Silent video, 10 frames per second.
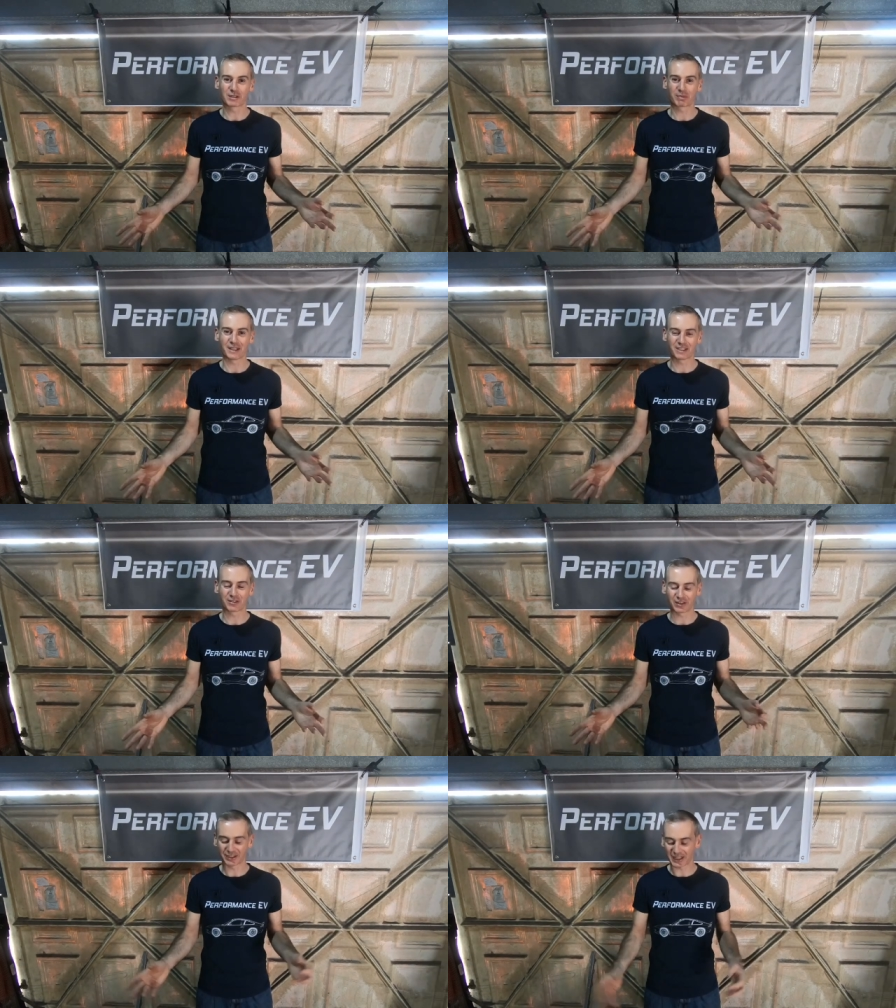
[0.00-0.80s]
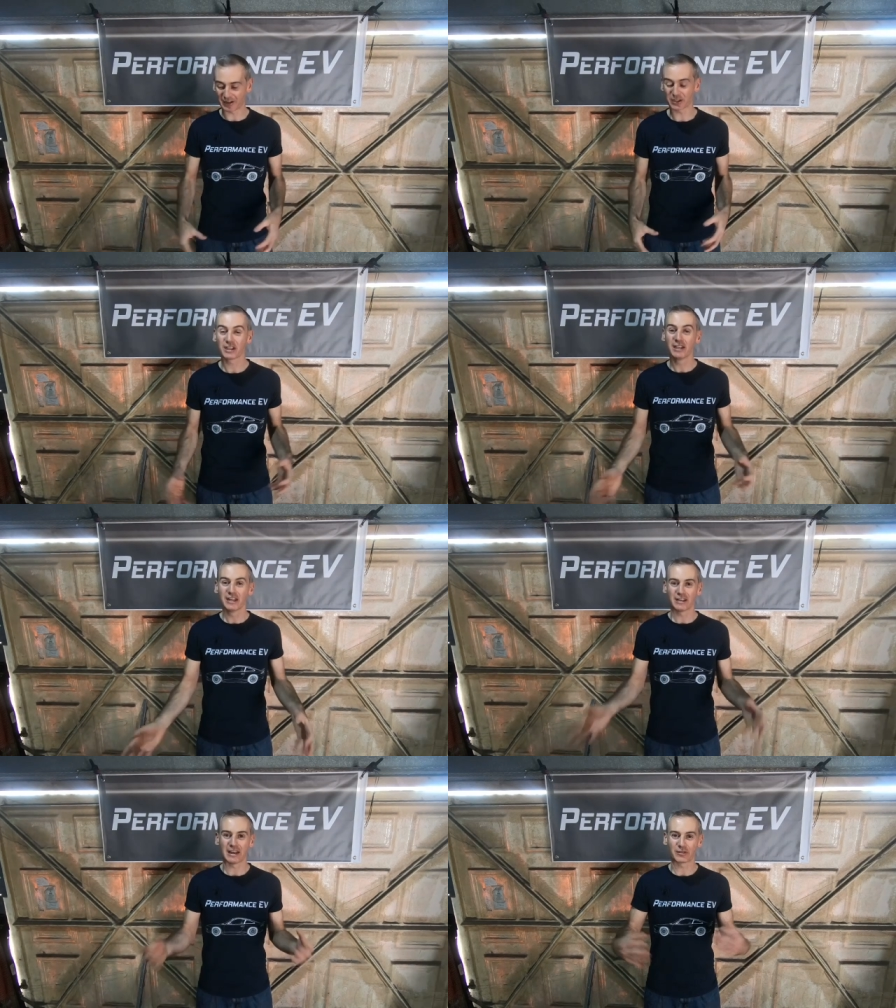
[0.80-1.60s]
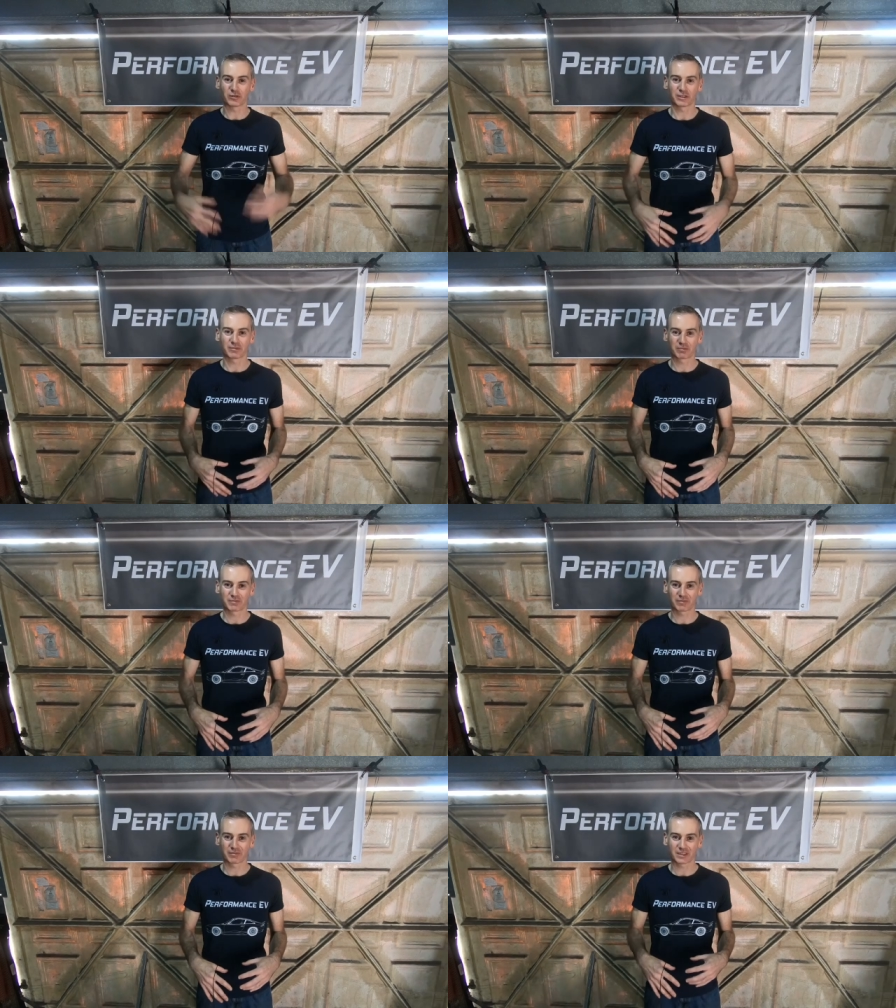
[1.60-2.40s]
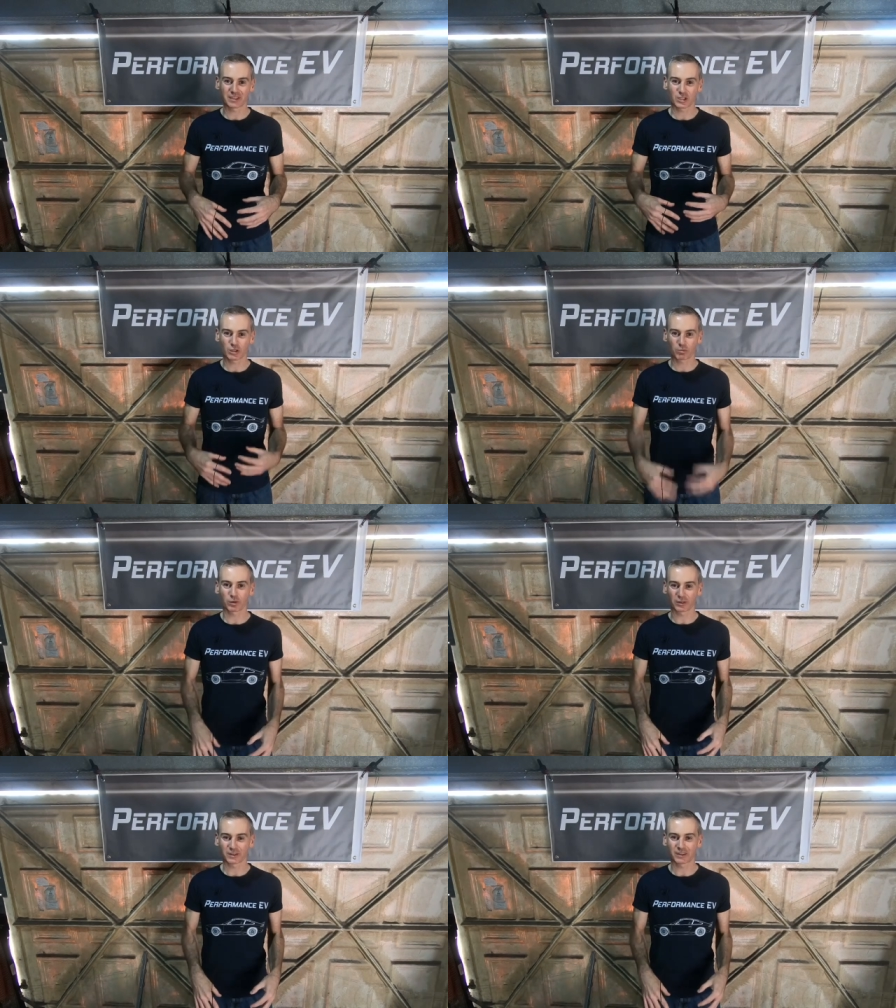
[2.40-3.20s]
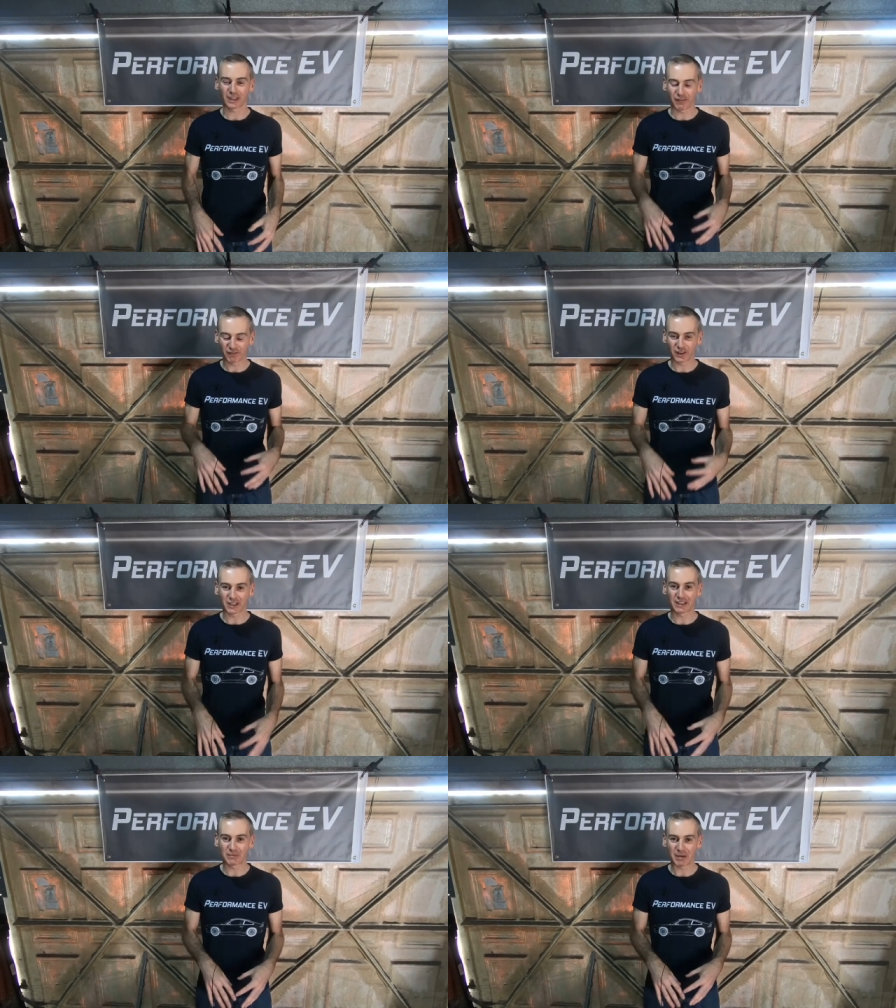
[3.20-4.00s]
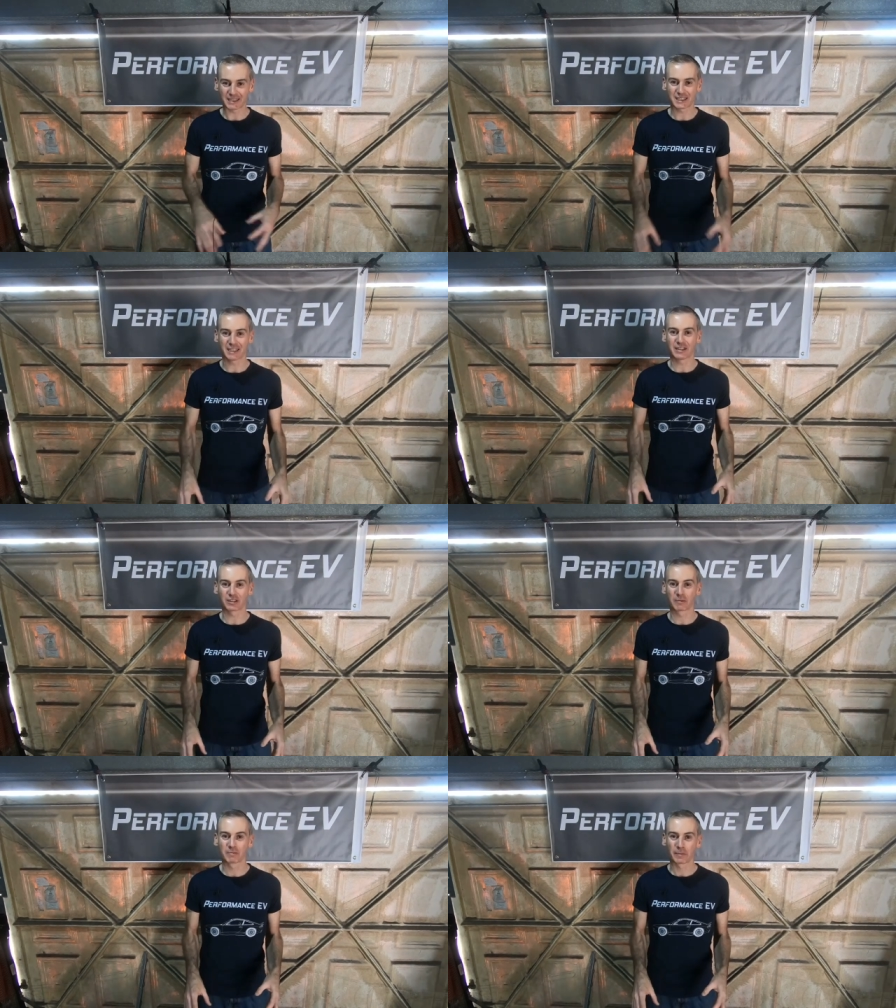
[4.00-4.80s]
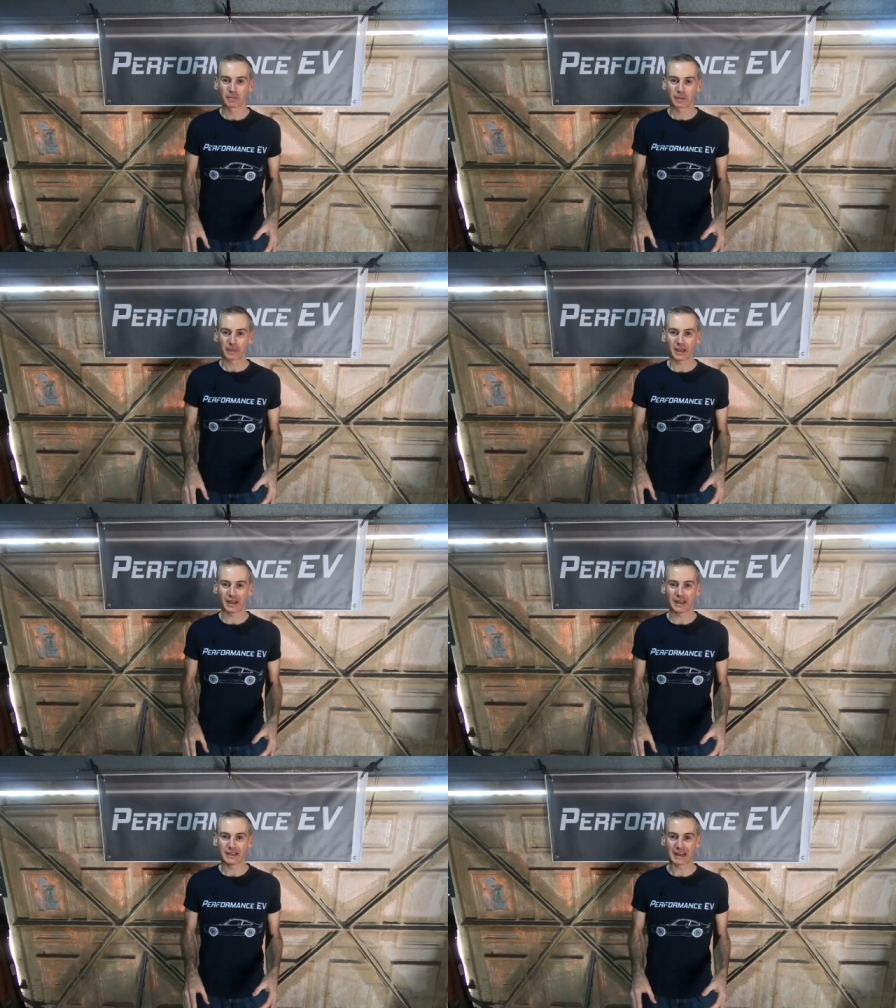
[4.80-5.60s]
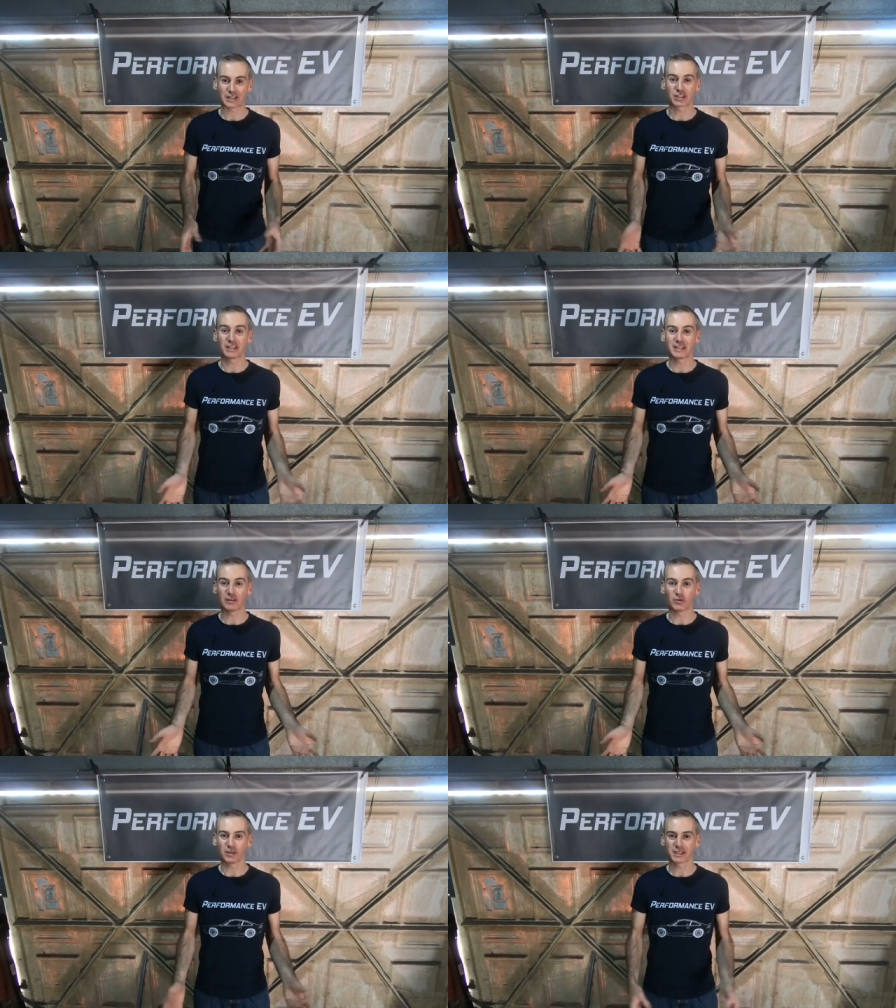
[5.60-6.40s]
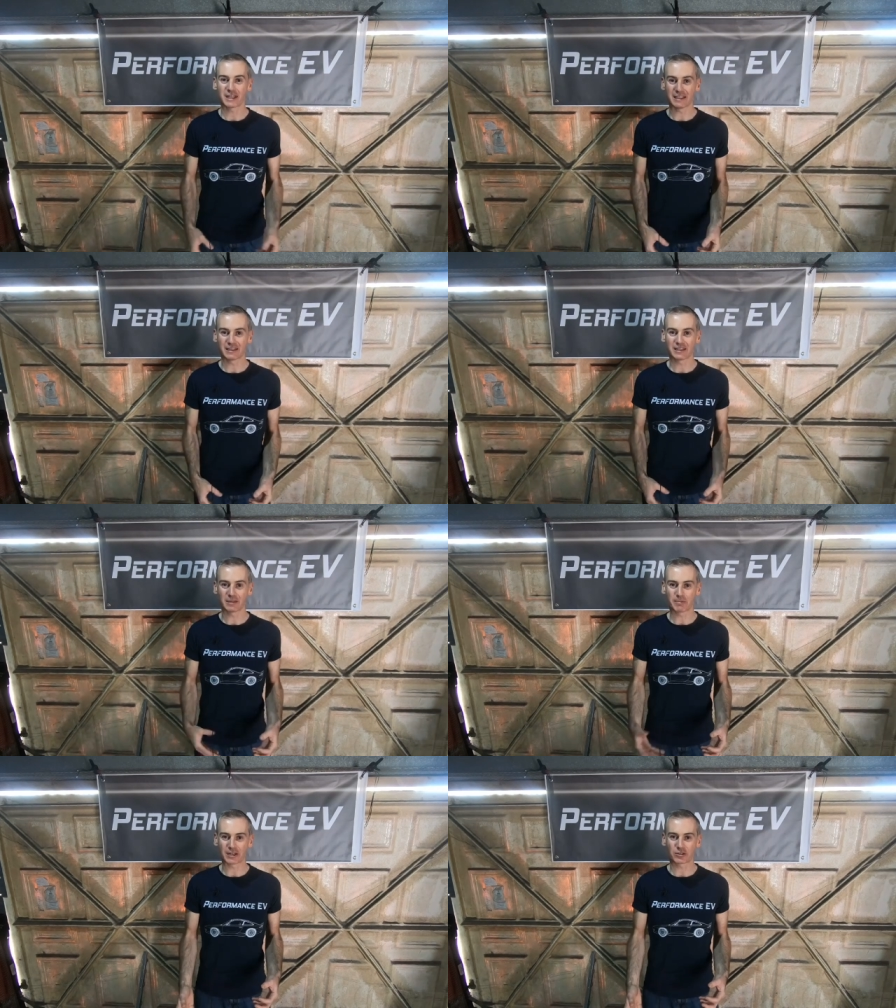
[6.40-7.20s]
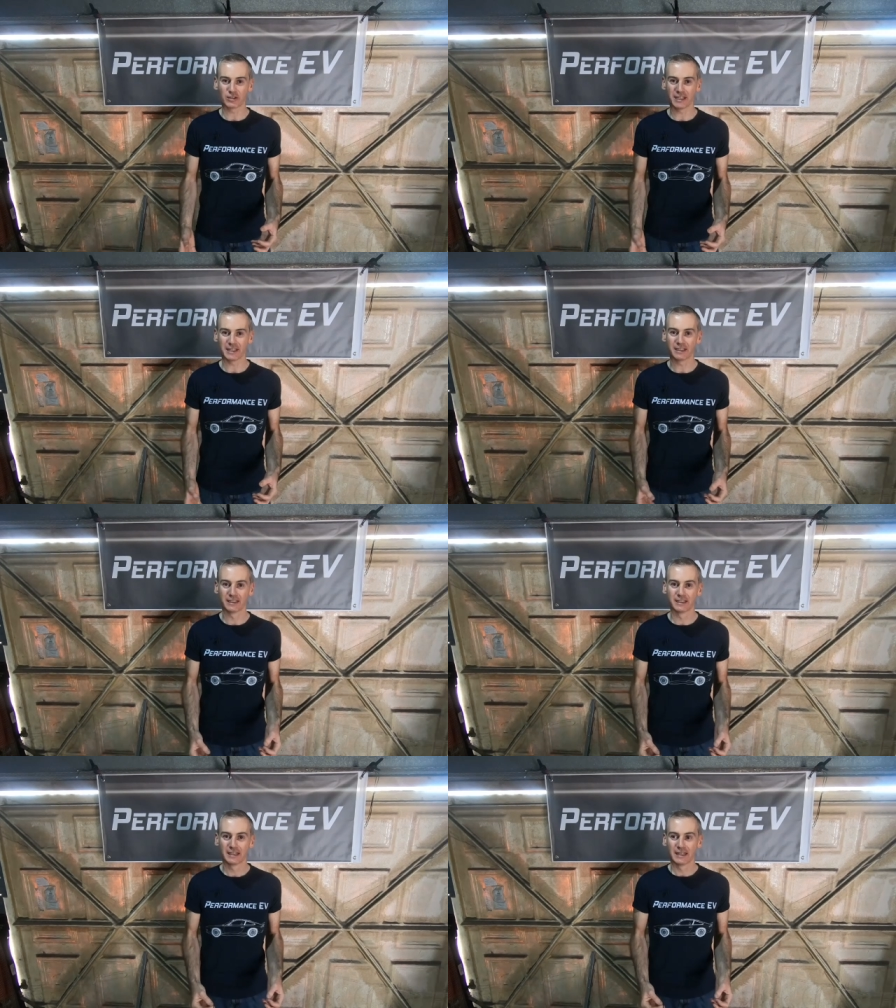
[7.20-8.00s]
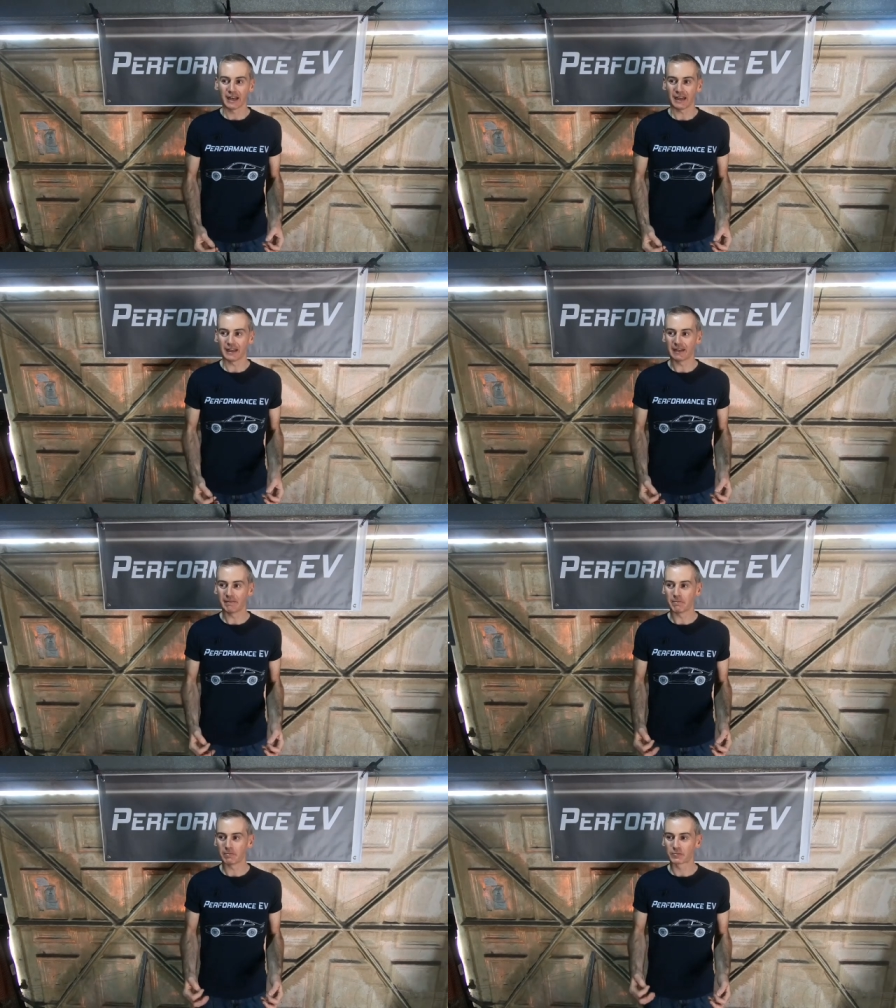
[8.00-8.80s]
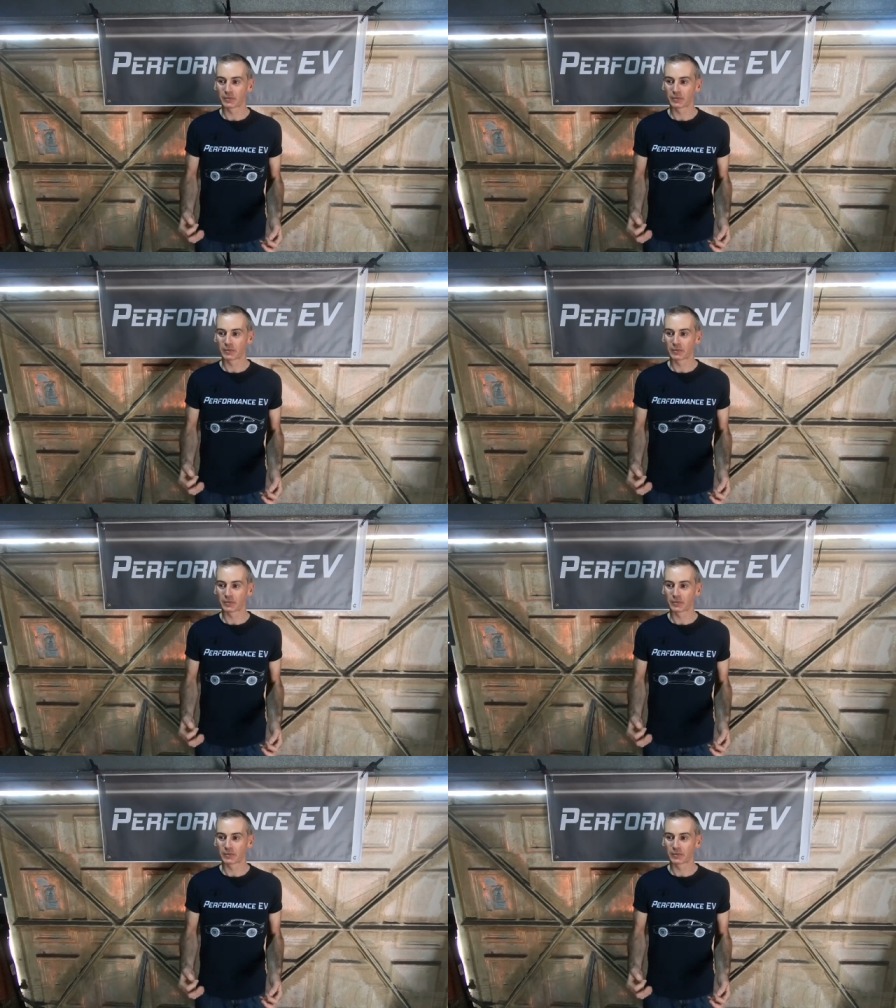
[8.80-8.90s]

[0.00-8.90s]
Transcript: places around the garage. Now I want to put that finally back together, and actually see what state this battery's in. Um,